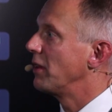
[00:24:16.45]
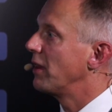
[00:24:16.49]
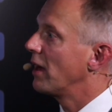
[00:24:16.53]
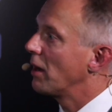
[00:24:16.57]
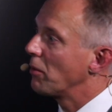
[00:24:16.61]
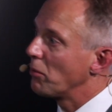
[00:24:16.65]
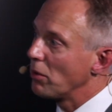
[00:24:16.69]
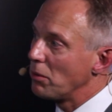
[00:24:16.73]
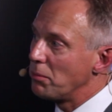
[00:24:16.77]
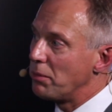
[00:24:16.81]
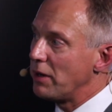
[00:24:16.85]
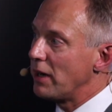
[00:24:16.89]
There
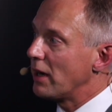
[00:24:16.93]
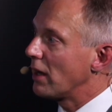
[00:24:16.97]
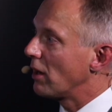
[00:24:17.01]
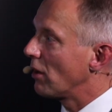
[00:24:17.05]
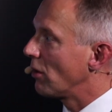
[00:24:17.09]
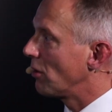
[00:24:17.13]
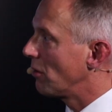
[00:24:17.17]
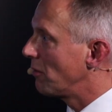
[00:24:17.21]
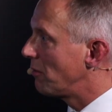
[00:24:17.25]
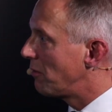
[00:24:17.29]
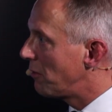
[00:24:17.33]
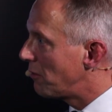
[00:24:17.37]
will be a
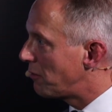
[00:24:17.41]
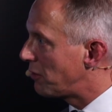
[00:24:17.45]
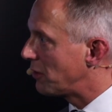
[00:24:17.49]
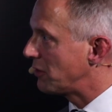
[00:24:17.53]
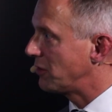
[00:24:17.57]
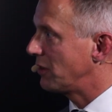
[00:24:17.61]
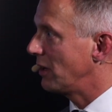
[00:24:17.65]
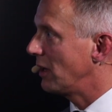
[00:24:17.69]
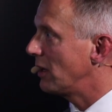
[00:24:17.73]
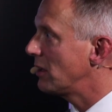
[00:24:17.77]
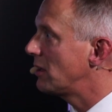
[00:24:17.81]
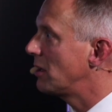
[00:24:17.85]
lot of
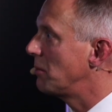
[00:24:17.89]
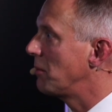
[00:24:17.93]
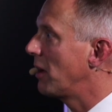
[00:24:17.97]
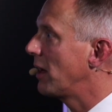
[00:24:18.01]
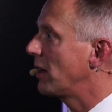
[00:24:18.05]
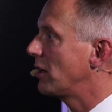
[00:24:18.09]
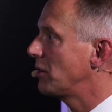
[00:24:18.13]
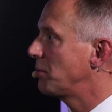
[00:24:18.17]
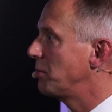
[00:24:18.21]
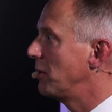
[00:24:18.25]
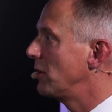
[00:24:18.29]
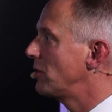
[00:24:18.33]
facility
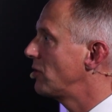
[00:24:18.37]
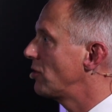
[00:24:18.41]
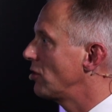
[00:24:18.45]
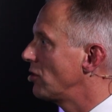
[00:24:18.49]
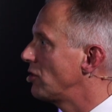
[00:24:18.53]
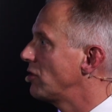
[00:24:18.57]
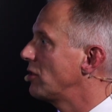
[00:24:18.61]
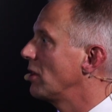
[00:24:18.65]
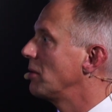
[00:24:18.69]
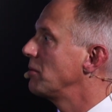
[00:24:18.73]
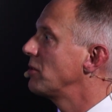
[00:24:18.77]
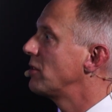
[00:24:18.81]
management
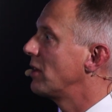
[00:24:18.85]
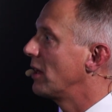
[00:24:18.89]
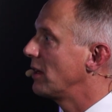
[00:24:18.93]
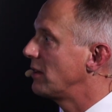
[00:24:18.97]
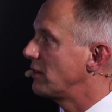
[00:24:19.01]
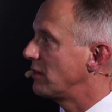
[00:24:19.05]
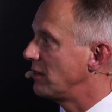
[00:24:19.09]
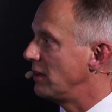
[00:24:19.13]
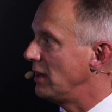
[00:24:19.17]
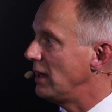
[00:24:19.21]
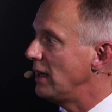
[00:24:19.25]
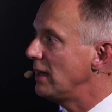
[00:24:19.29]
systems
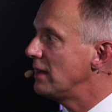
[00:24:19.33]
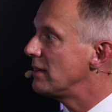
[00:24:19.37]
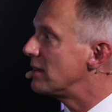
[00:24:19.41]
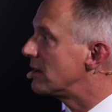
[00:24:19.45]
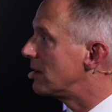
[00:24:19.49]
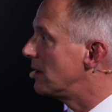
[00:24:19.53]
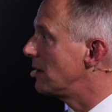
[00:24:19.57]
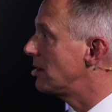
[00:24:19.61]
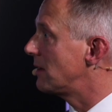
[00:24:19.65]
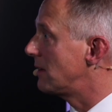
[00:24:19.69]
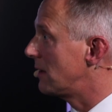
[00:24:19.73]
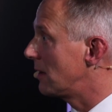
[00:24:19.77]
that needs
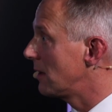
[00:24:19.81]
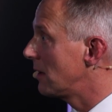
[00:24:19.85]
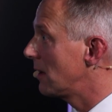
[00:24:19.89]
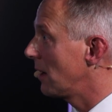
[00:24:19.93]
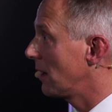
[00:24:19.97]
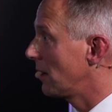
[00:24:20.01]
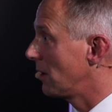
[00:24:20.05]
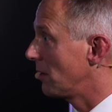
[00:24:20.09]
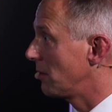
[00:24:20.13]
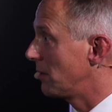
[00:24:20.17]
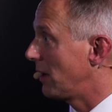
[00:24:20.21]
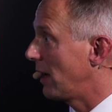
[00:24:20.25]
this
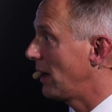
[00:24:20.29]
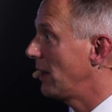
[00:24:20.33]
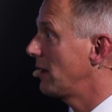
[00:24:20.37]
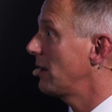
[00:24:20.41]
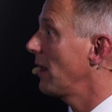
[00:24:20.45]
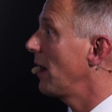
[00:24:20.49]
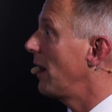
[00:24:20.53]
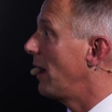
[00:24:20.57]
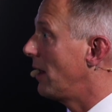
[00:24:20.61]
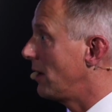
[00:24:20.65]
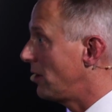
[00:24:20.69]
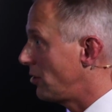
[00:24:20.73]
kind of
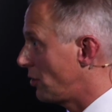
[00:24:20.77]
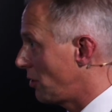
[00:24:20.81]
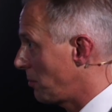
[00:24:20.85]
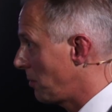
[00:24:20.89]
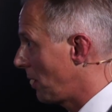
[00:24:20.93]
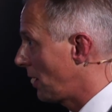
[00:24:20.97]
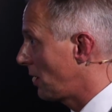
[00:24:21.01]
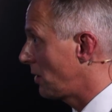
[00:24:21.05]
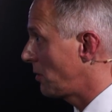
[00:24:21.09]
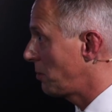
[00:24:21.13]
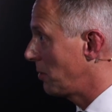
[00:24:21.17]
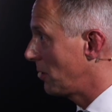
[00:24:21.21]
data, energy
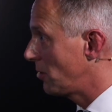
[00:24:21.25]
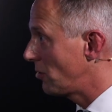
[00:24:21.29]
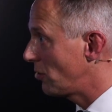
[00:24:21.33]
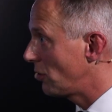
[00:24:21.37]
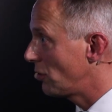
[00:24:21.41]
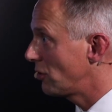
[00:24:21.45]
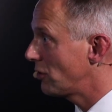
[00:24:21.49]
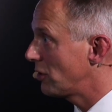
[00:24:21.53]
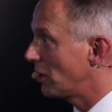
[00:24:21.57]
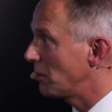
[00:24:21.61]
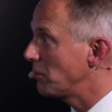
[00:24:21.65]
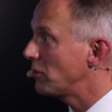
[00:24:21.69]
management
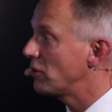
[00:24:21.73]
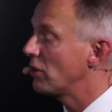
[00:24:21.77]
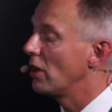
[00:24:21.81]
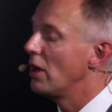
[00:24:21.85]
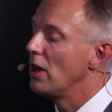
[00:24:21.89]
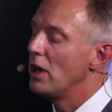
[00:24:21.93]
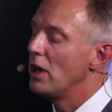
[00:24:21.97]
systems.